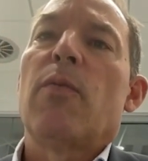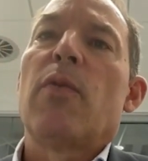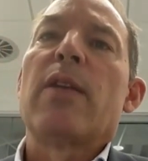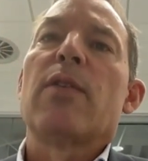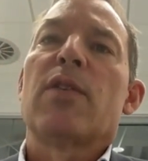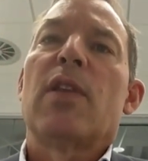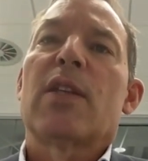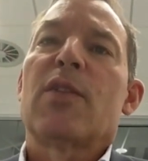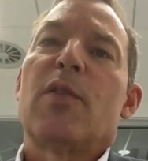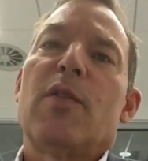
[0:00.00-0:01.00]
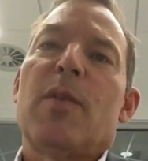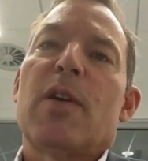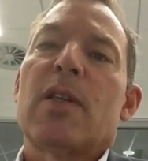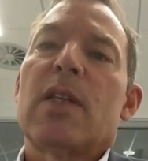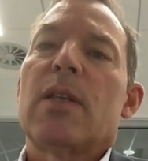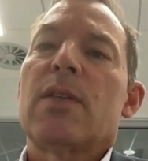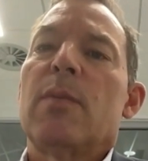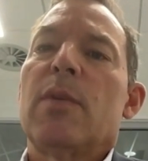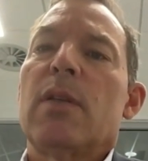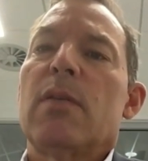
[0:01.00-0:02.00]
renders the external market data
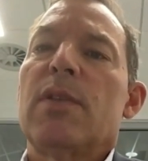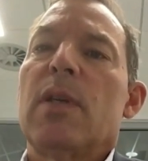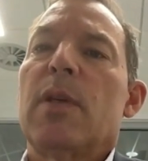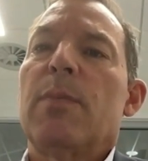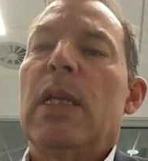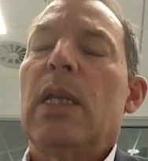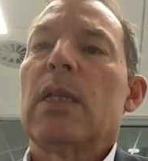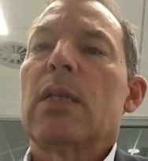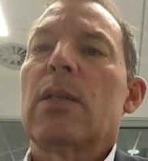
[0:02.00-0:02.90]
somewhat meaningless.